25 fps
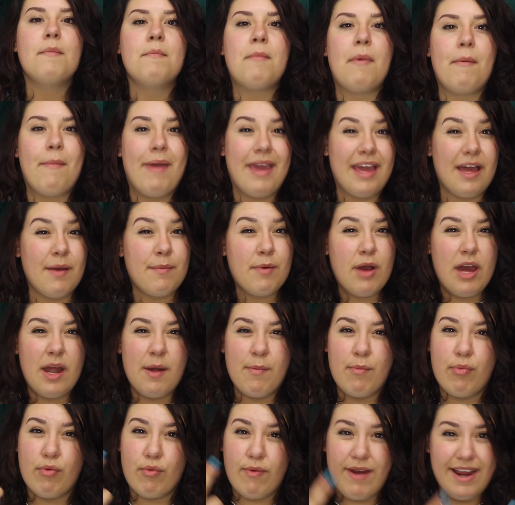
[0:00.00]
my makeup
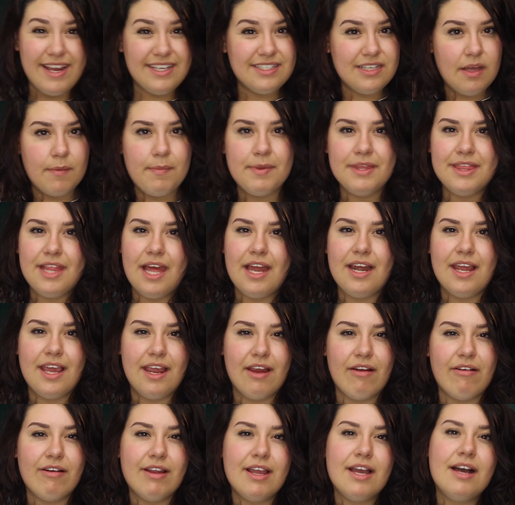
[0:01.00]
kind of breaks up in that
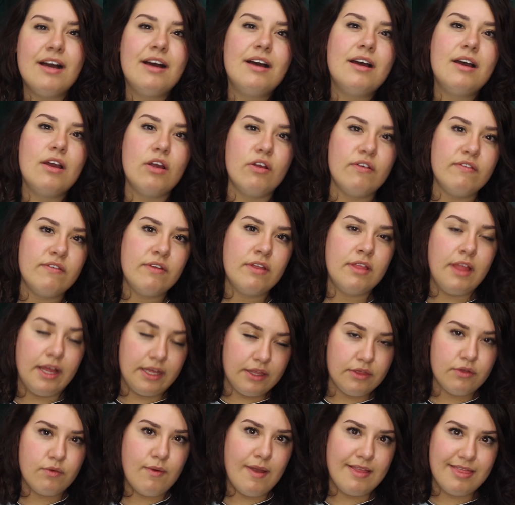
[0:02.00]
area
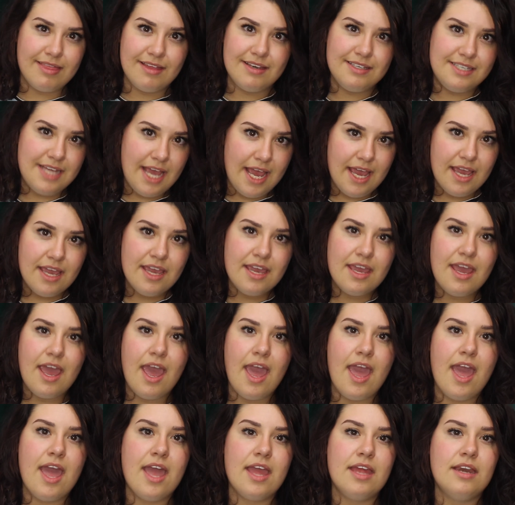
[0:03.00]
like throughout the day,
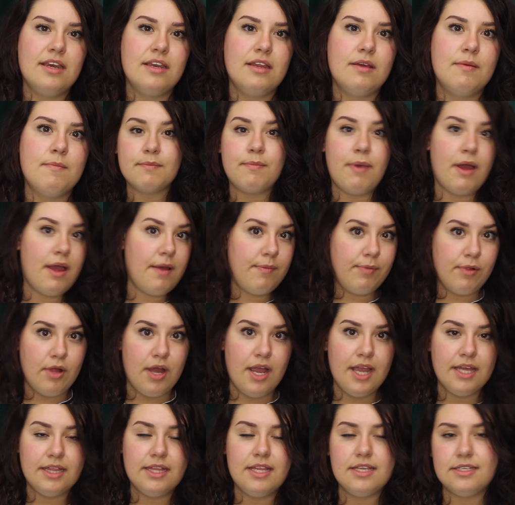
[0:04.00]
and by
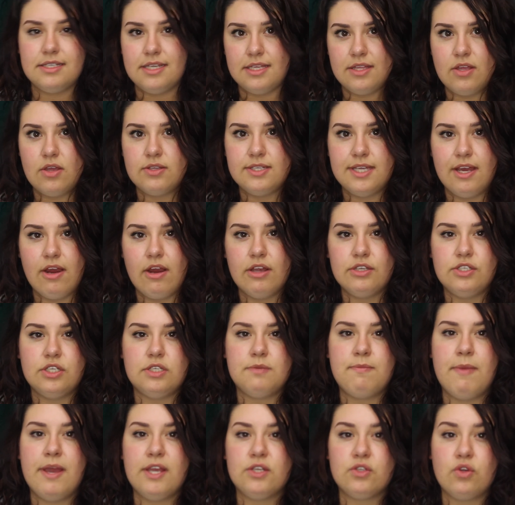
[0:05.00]
applying this in those areas,
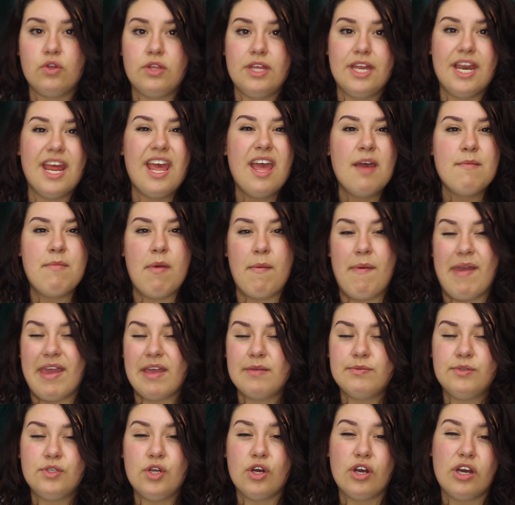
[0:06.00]
just make sure that my
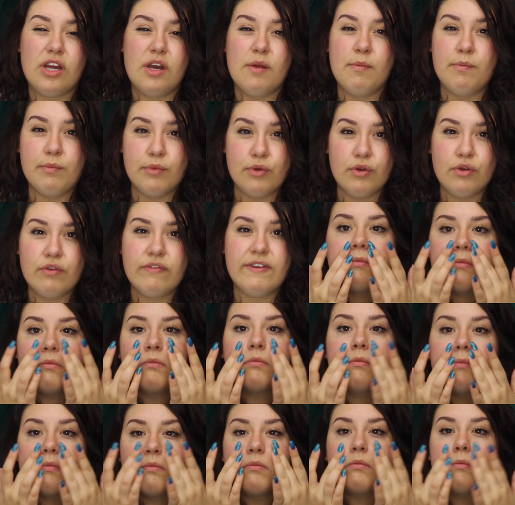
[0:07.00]
makeup's not going to move.
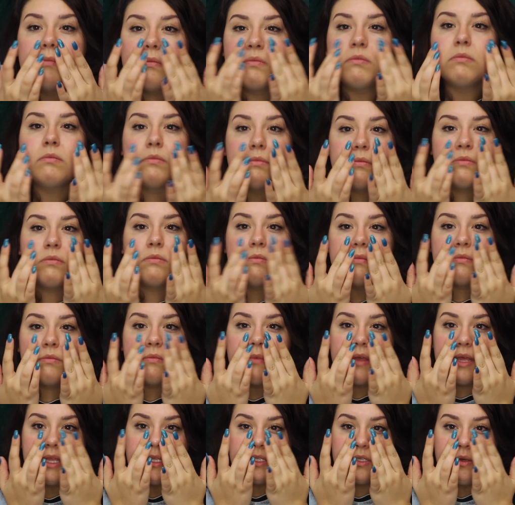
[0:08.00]

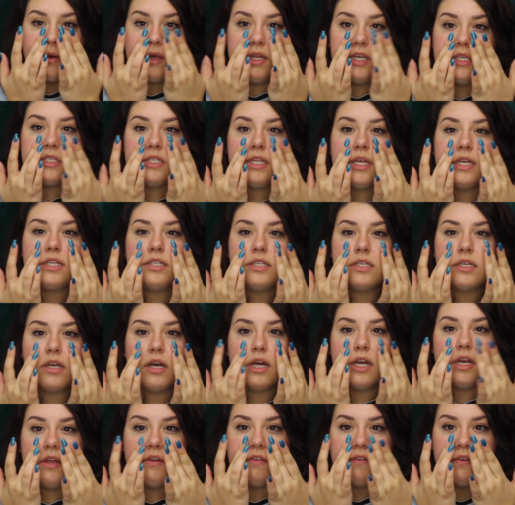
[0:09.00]
And so I just like to
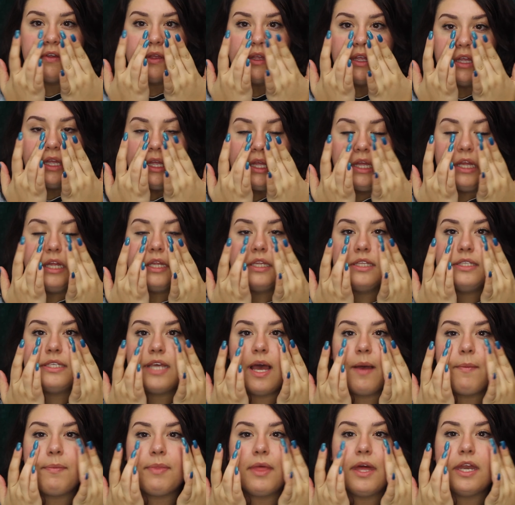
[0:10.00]
kind of
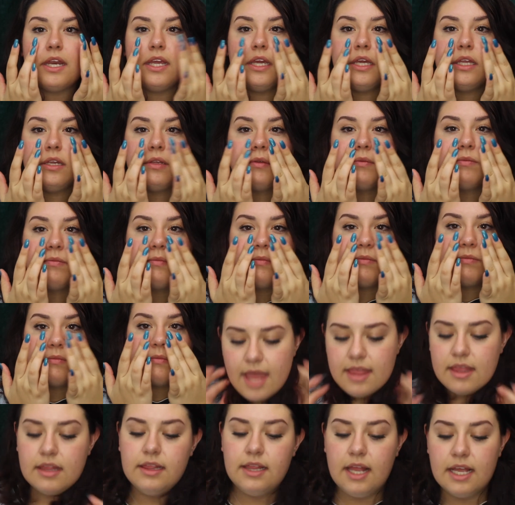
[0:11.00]
tap that in.
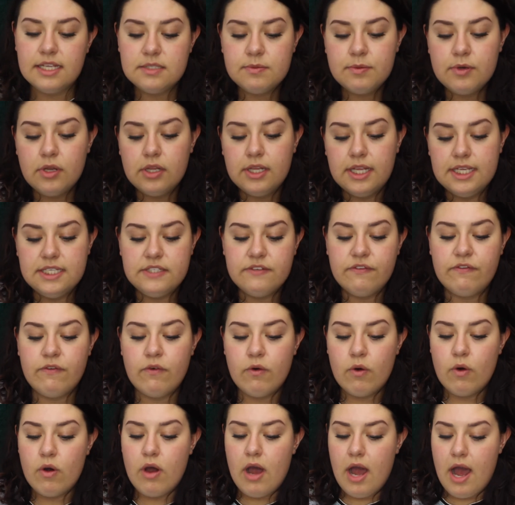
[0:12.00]
And then last but not least,
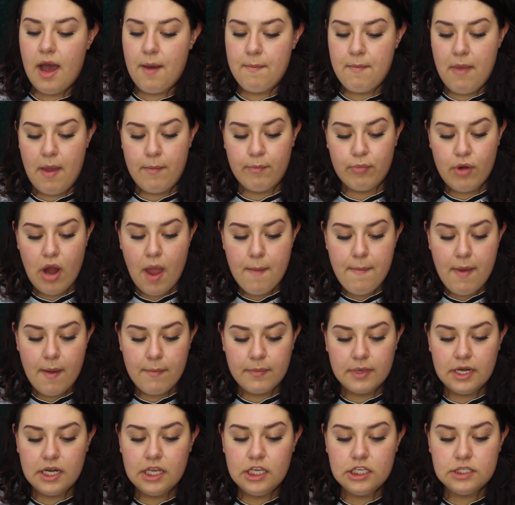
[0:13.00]
for my prep,
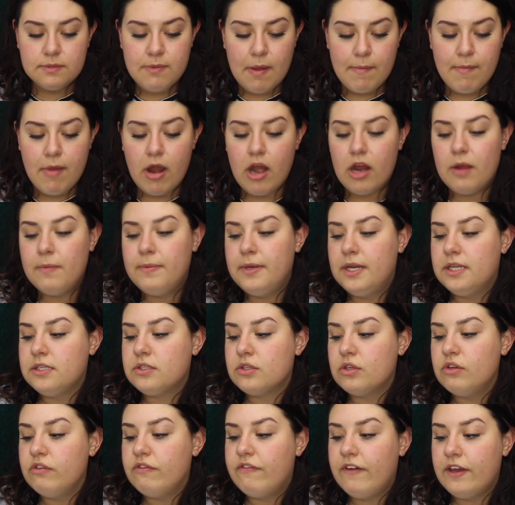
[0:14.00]
I'm going to use my
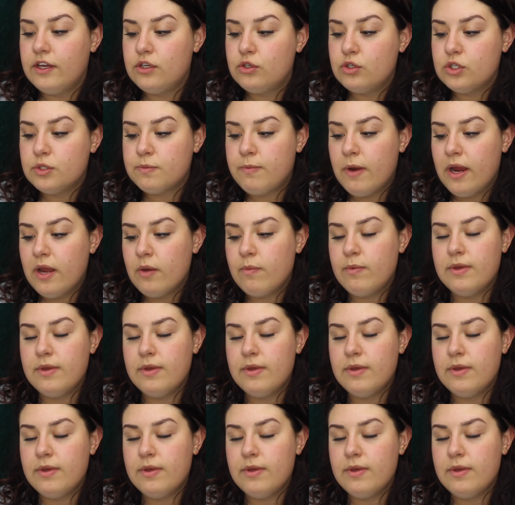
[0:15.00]
BADESCU facial spray